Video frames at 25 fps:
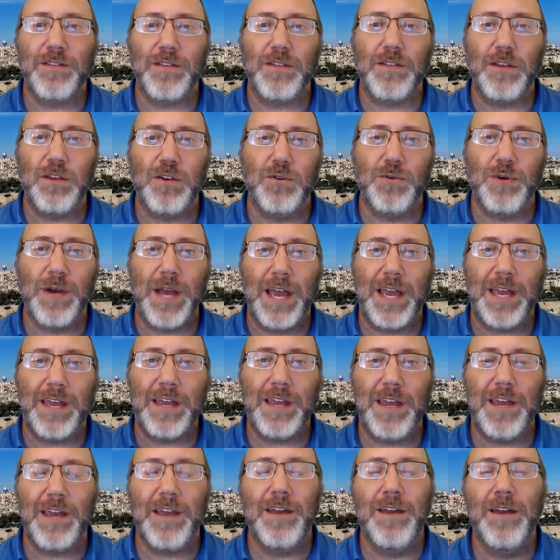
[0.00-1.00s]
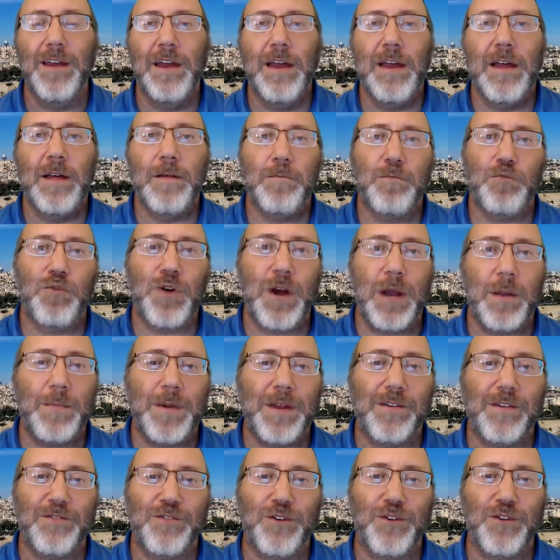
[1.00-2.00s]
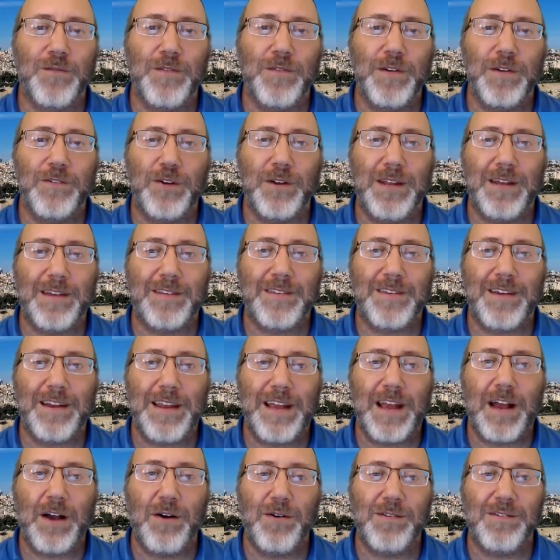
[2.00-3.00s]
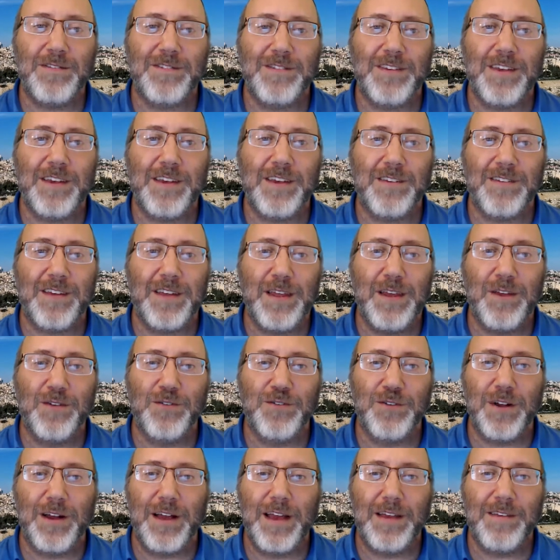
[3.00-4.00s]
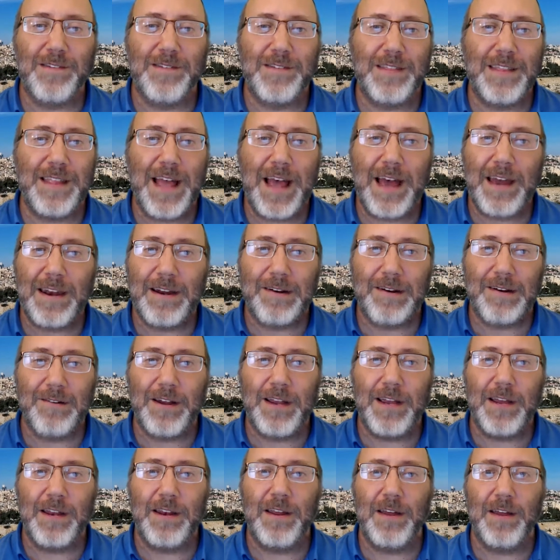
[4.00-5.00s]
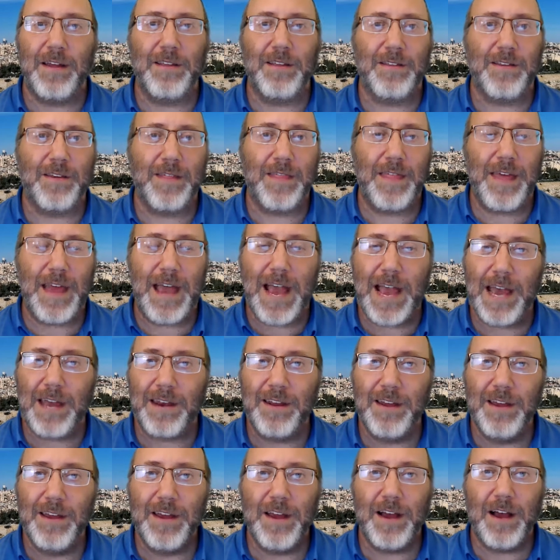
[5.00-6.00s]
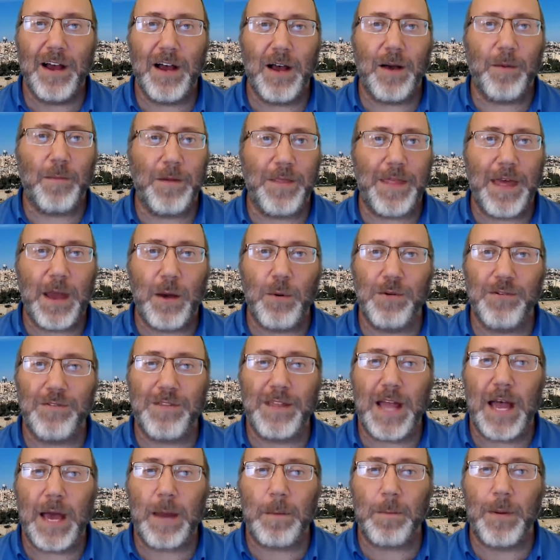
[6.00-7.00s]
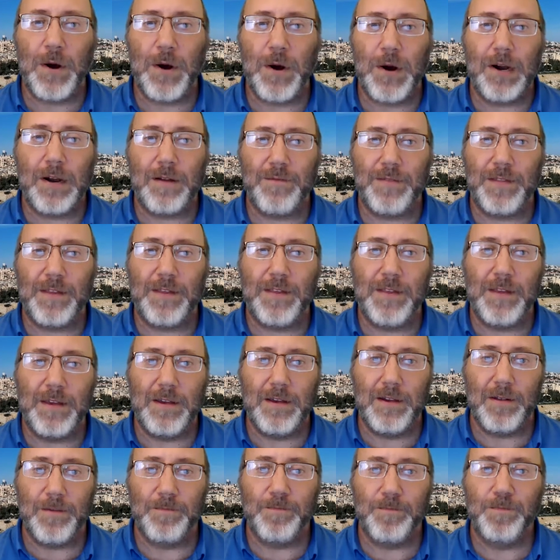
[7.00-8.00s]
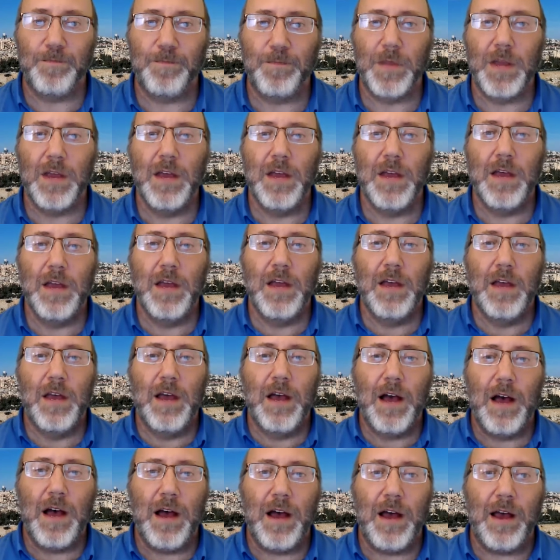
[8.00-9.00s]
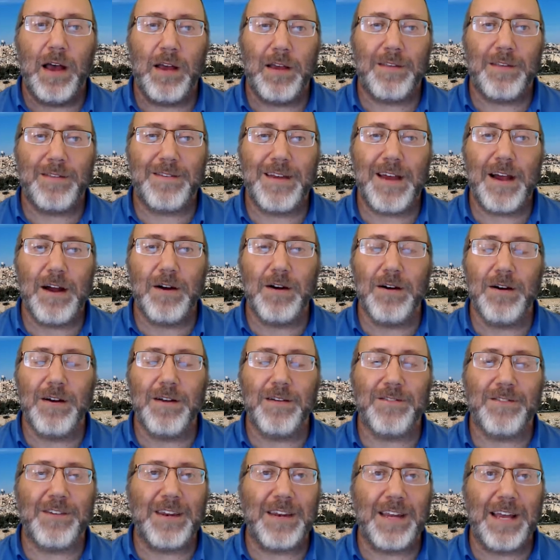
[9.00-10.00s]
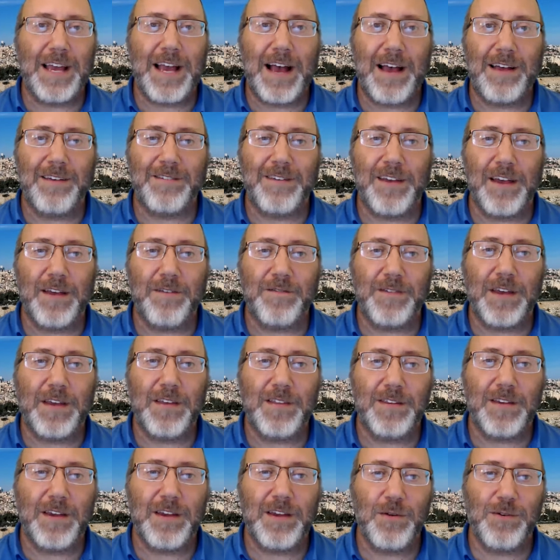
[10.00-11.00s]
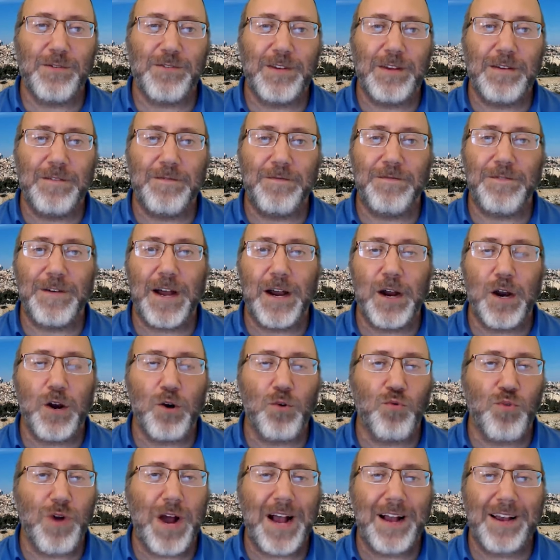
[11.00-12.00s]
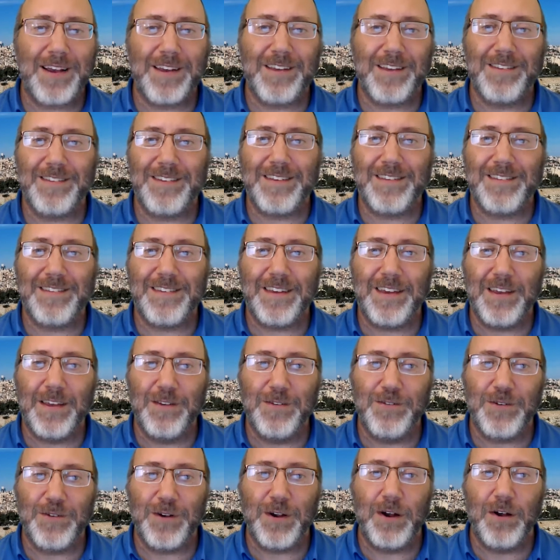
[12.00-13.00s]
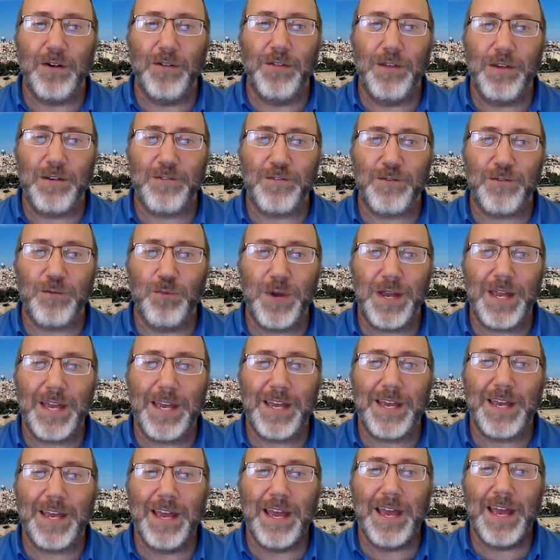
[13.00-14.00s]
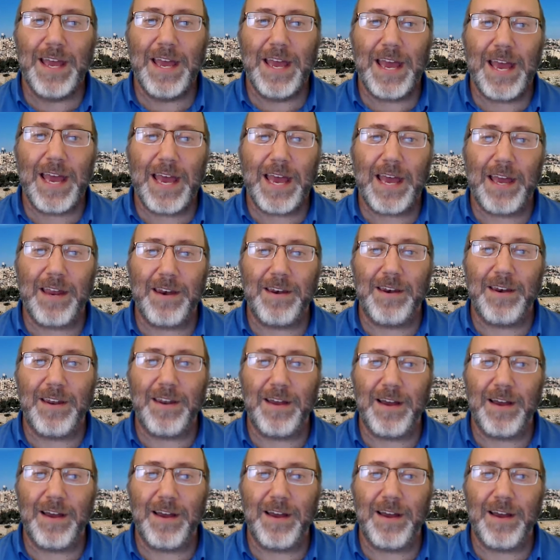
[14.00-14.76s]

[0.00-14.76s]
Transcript: the UAE. Prime Minister of Israel, Netanyahu, insists that Israel has not agreed to that, and that was not part of the deal. Terrorists in Gaza have continuously fired rockets into Israel this week, and